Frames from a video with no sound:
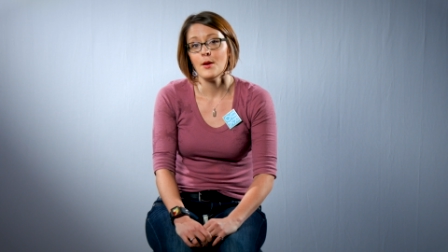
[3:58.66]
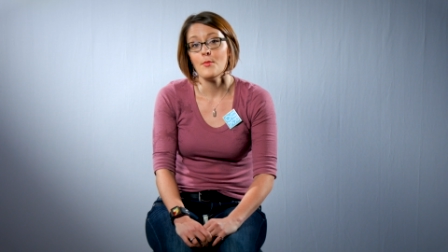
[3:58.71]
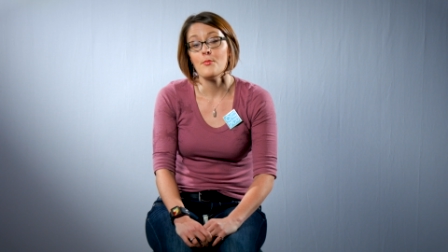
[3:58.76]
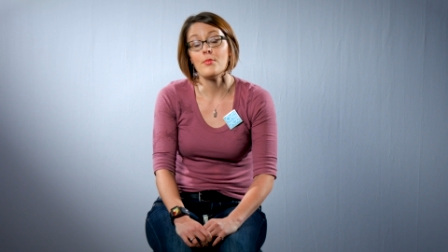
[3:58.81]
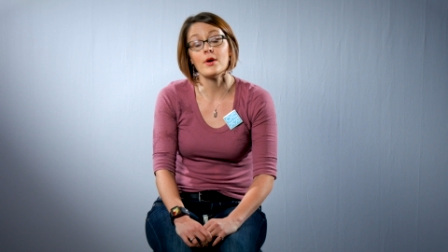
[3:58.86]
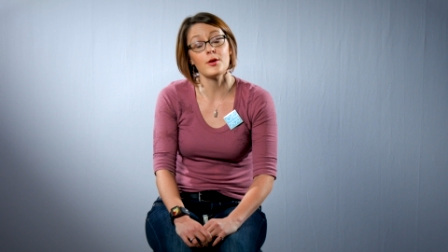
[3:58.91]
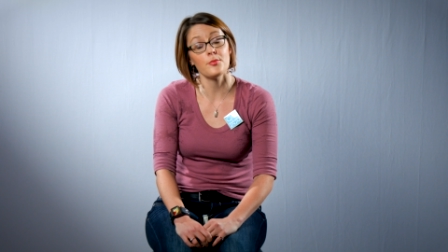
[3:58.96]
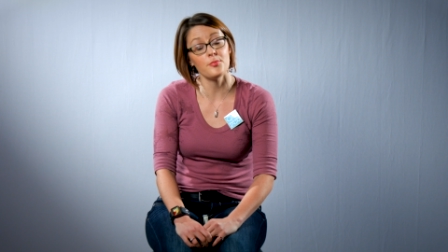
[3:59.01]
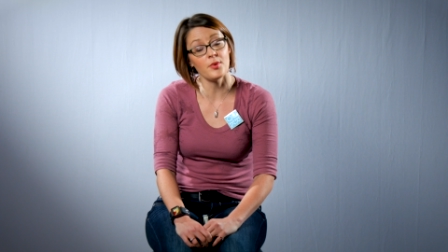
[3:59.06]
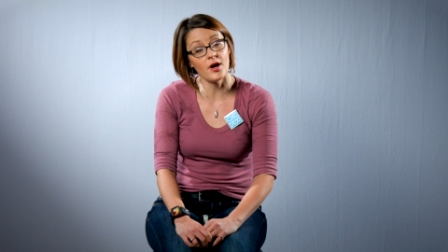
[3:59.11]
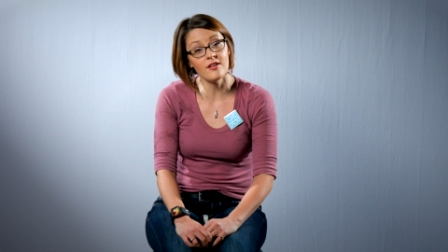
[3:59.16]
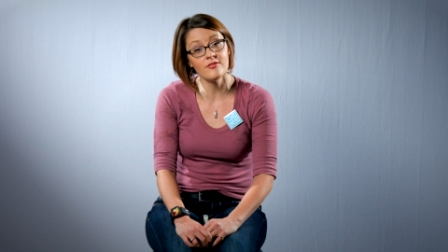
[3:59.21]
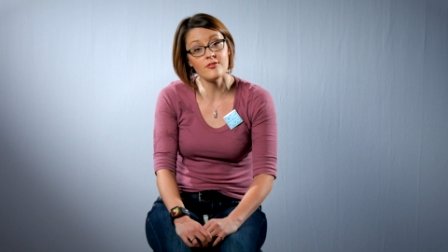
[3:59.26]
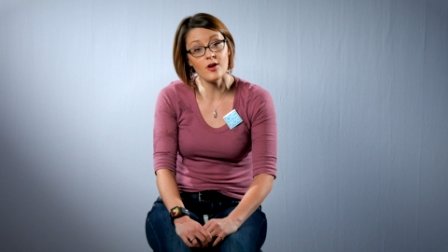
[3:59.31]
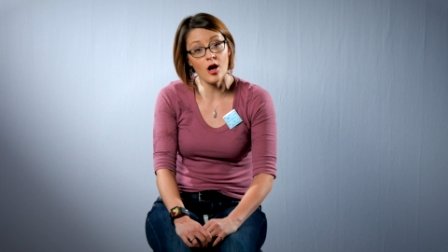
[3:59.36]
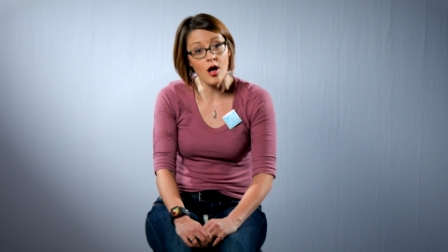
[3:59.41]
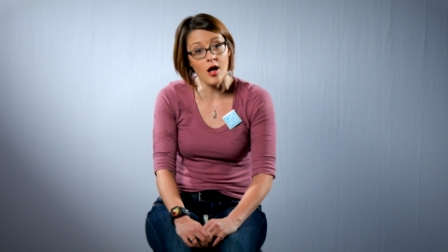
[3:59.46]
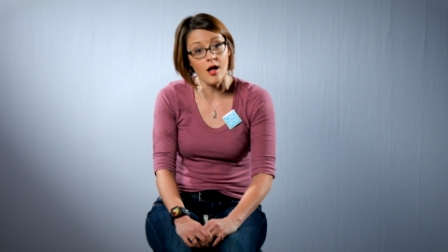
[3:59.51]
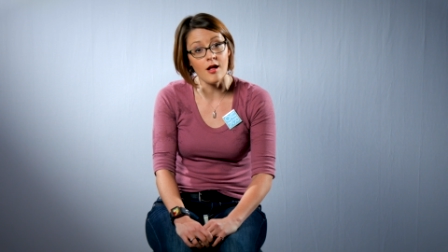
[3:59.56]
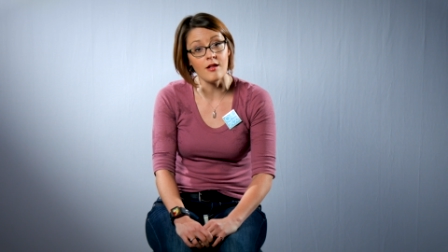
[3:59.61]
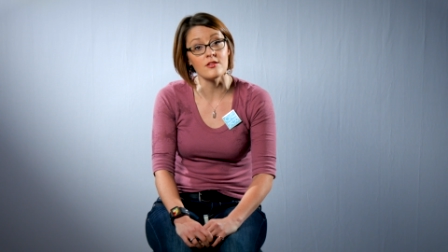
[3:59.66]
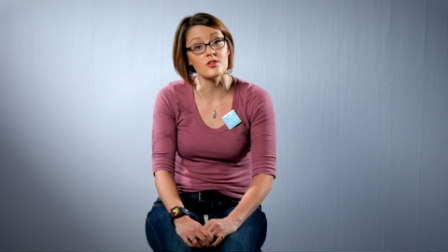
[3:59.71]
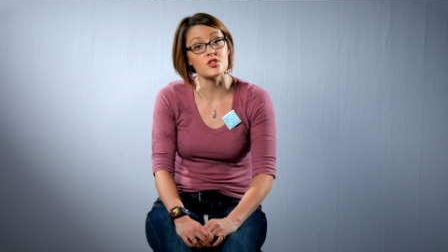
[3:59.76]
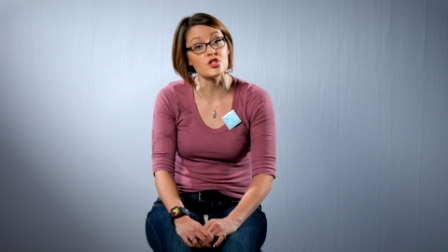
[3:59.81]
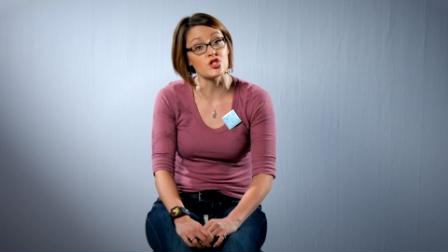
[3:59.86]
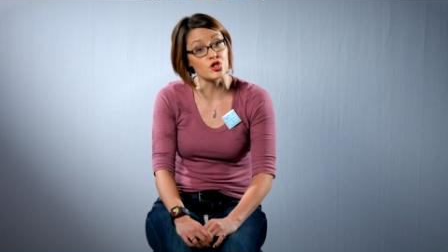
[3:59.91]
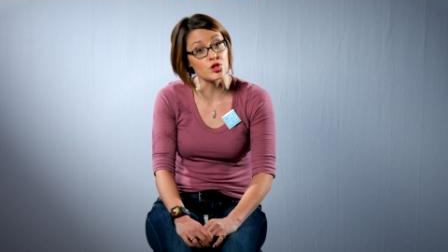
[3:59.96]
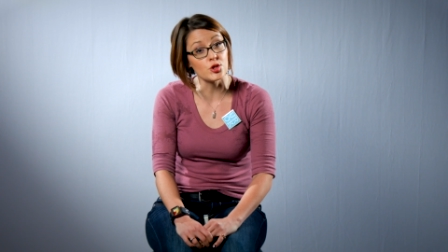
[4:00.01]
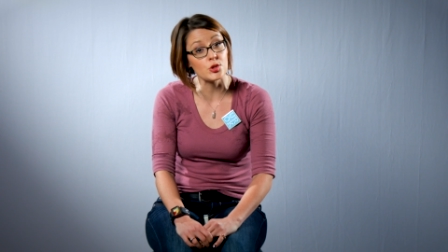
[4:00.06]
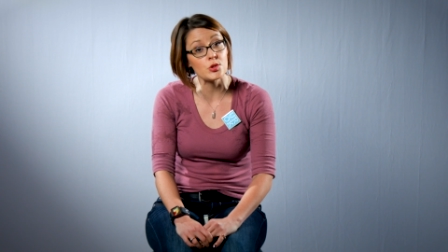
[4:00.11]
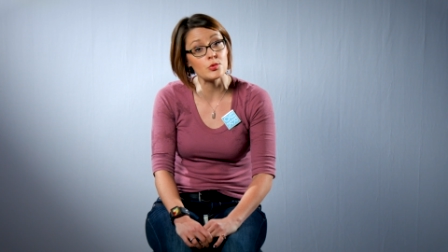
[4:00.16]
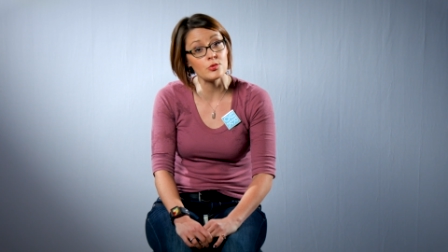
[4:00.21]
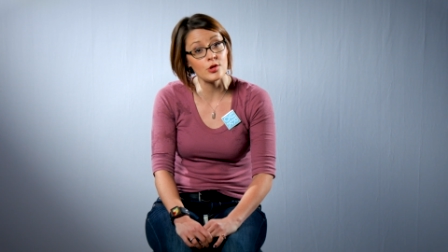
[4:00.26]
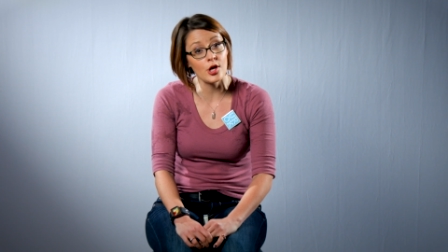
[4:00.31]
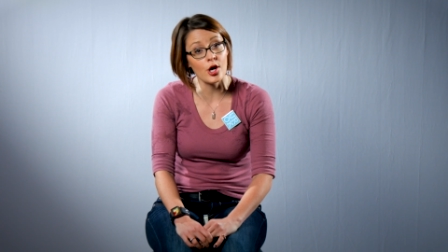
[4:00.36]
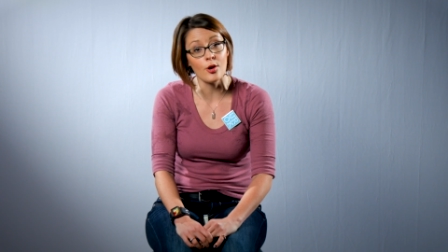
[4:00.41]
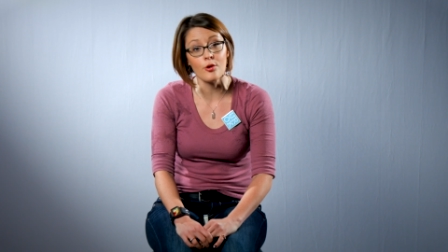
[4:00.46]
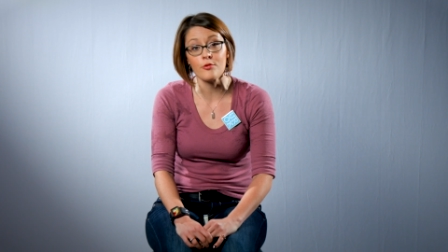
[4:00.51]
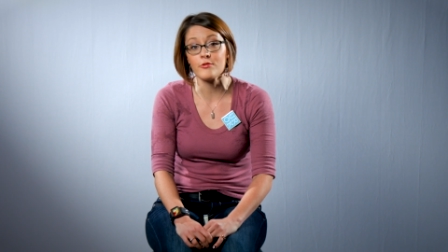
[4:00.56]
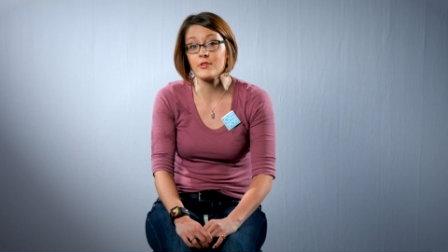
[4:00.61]
But above all, do
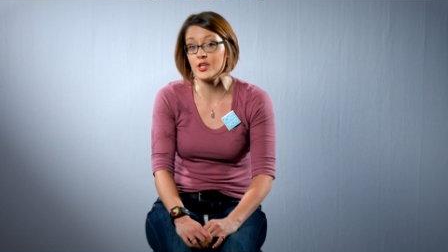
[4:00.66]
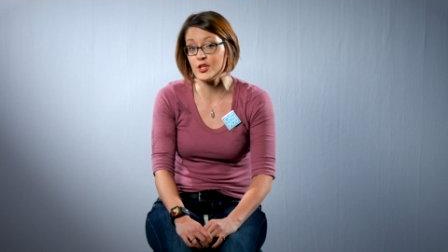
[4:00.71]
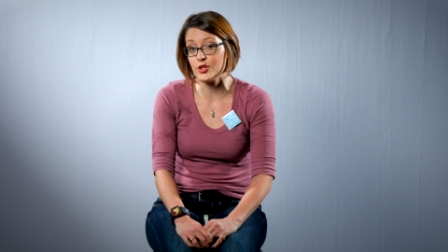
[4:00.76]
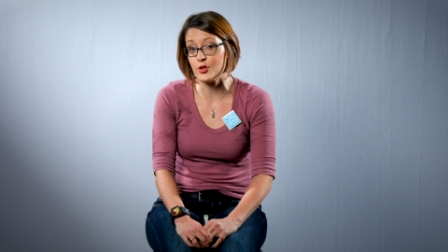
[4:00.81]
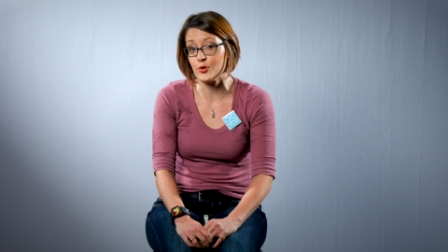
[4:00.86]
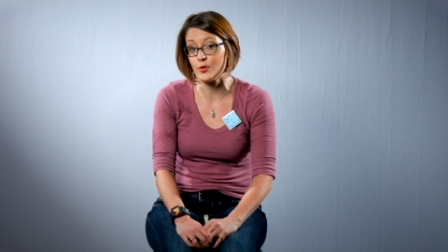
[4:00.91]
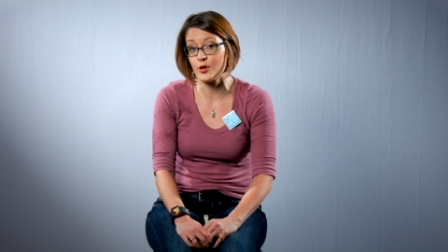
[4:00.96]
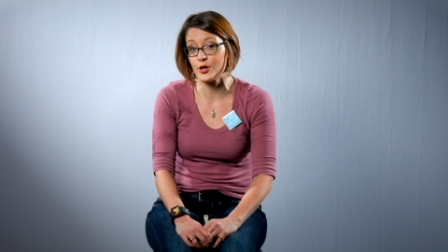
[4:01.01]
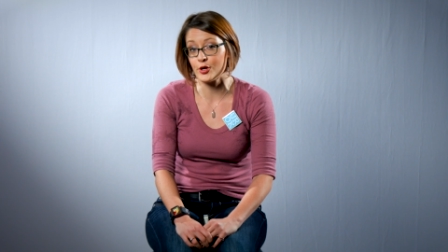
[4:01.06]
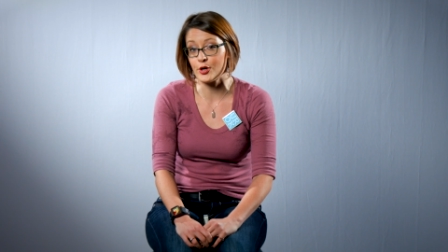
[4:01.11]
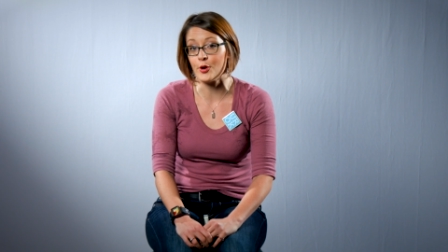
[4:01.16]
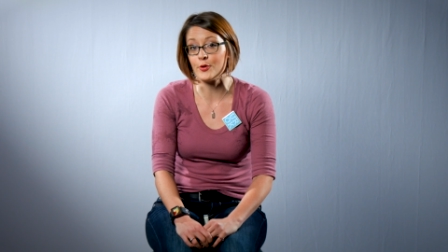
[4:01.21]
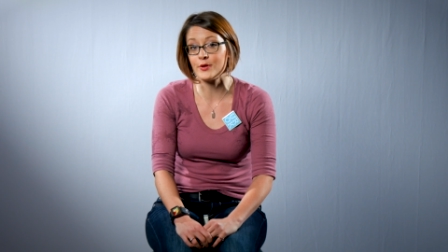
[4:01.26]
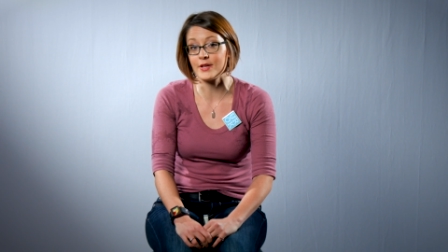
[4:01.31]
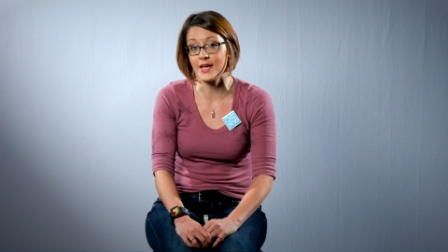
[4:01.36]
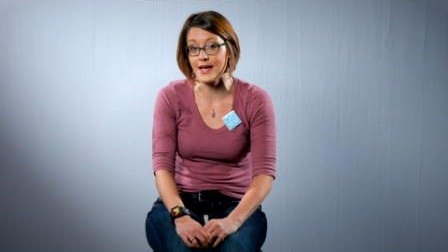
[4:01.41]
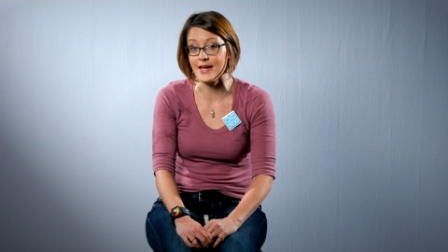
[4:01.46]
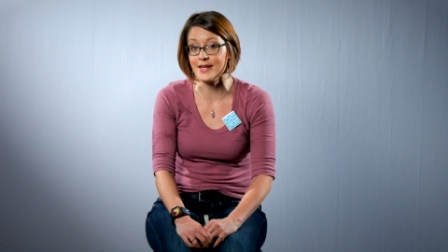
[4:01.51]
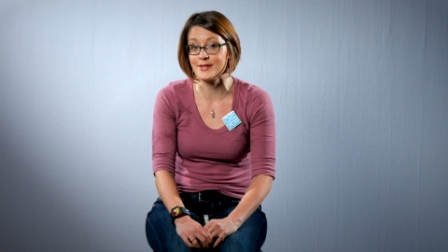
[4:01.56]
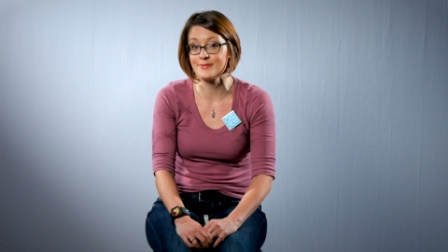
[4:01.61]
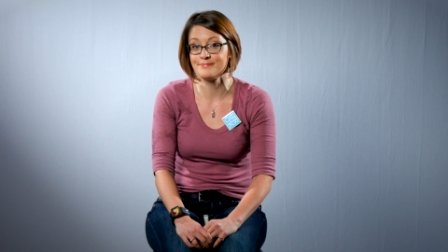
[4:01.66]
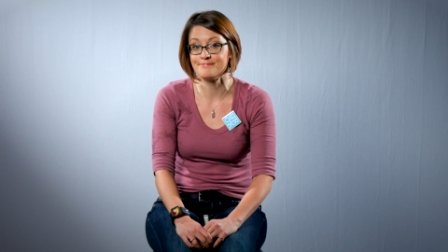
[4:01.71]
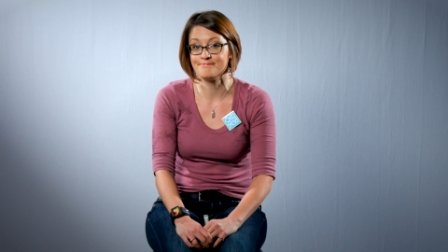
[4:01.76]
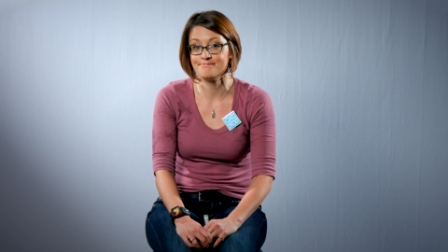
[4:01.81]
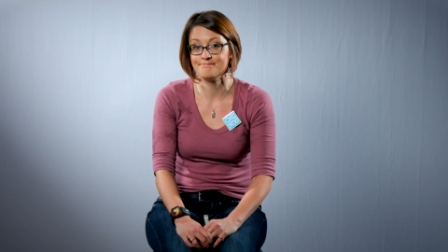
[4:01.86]
know that you are okay.